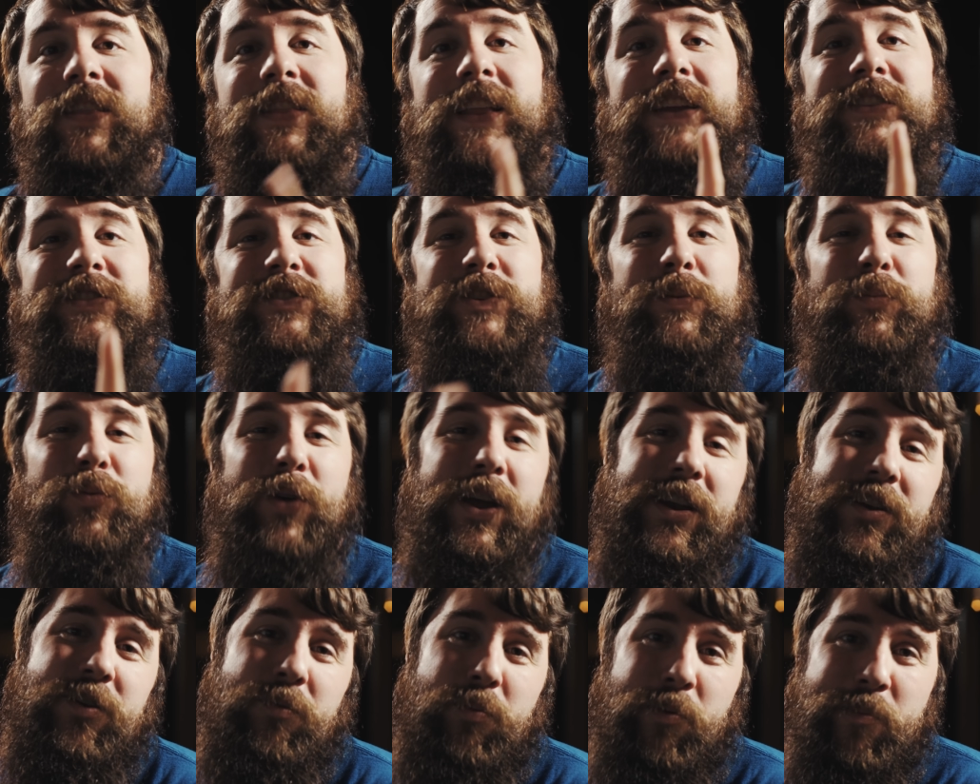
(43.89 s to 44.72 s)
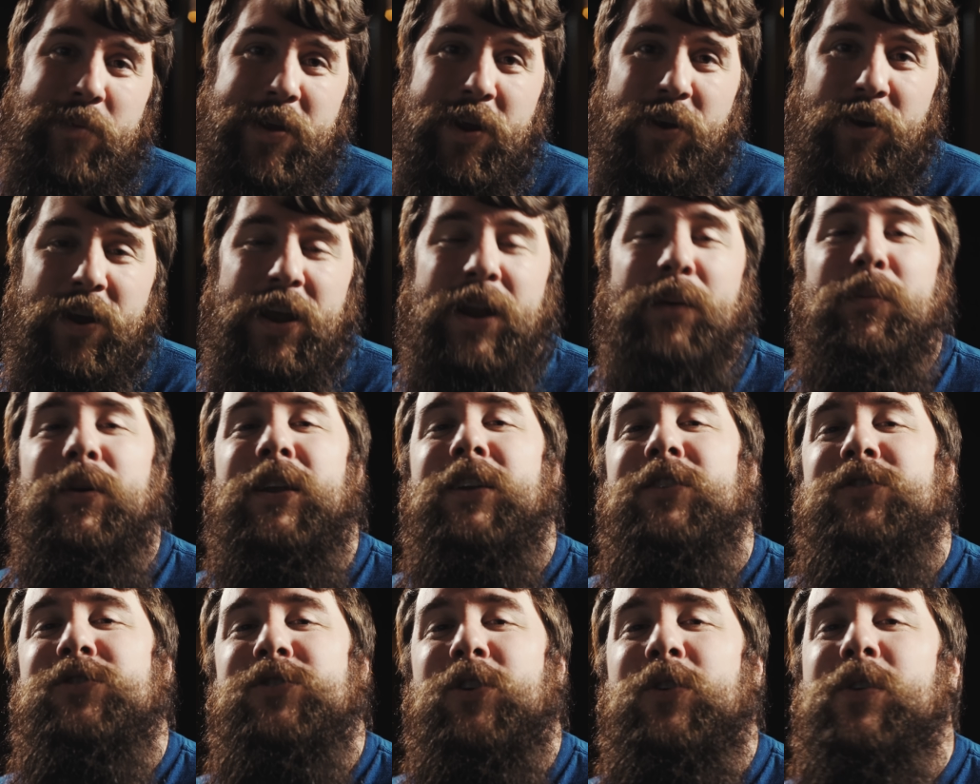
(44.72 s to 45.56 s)
Let's jump right into Premiere, and I'm
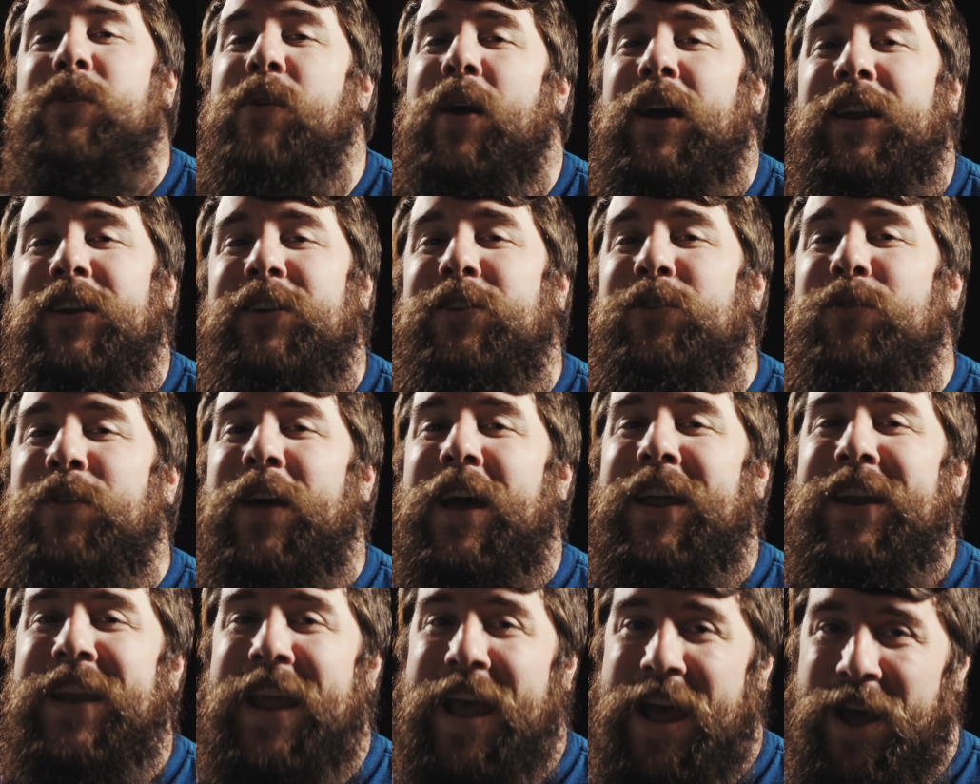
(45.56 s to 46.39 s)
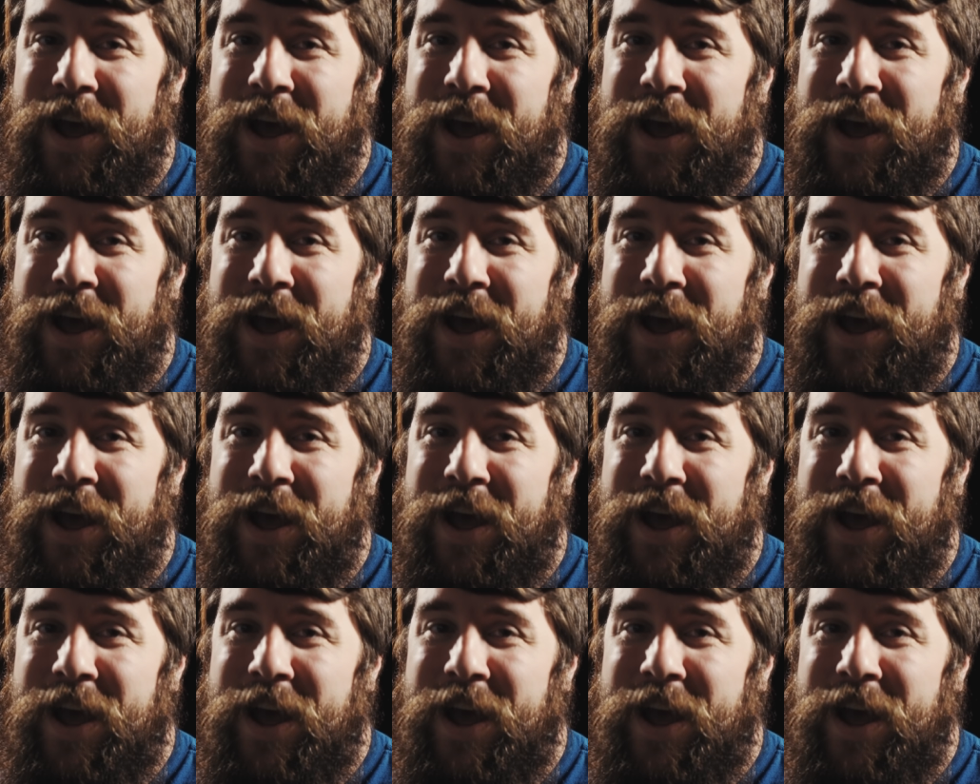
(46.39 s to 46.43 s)
gonna show you how to do that